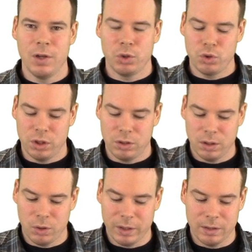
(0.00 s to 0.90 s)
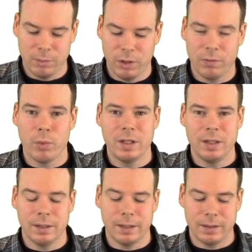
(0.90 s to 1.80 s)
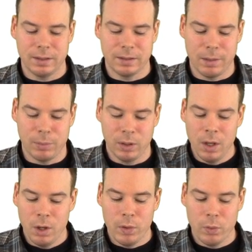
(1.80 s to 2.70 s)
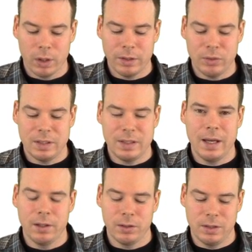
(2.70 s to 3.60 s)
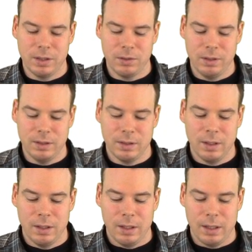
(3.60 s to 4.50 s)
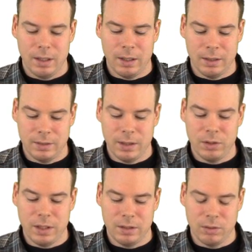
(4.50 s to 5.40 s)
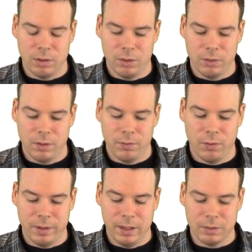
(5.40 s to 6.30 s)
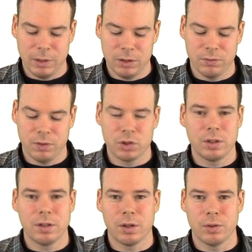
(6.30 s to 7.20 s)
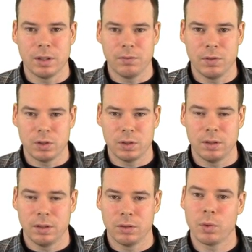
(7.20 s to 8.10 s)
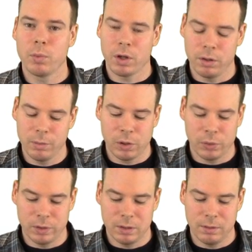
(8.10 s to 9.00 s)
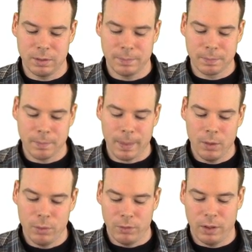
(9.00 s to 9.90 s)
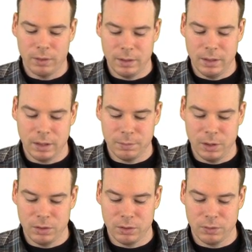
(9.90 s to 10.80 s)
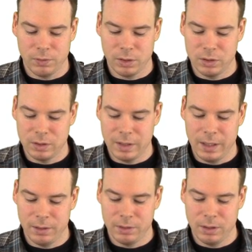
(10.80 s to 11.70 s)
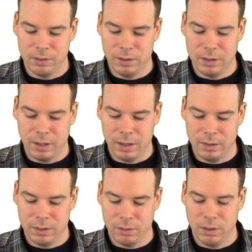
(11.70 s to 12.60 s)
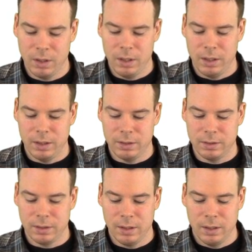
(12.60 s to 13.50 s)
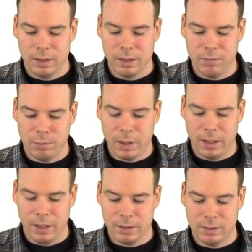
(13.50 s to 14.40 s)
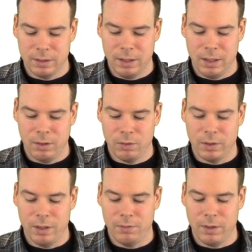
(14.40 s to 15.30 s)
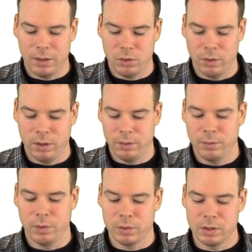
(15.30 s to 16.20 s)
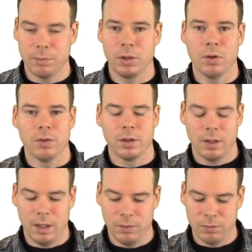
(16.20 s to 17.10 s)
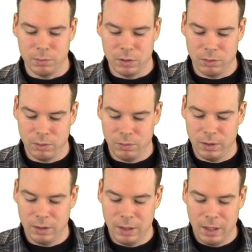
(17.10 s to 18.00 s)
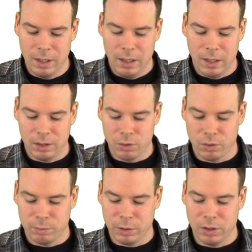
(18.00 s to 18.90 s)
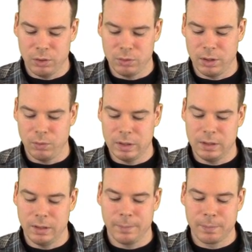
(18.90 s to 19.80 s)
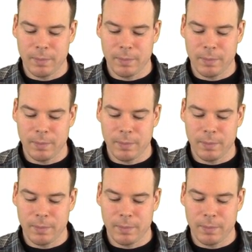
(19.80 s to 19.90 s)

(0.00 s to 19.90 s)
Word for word: So just a quick summary of what we did in the last example. We worked out the Taylor series uh, centered at zero for the exponential function and the cosine function. These are what we call the Maclaurin series. We found that the exponential function's Taylor series at zero is given by x to the n over n factorial, where we're summing over n from zero to infinity, and the corresponding cosine one is here.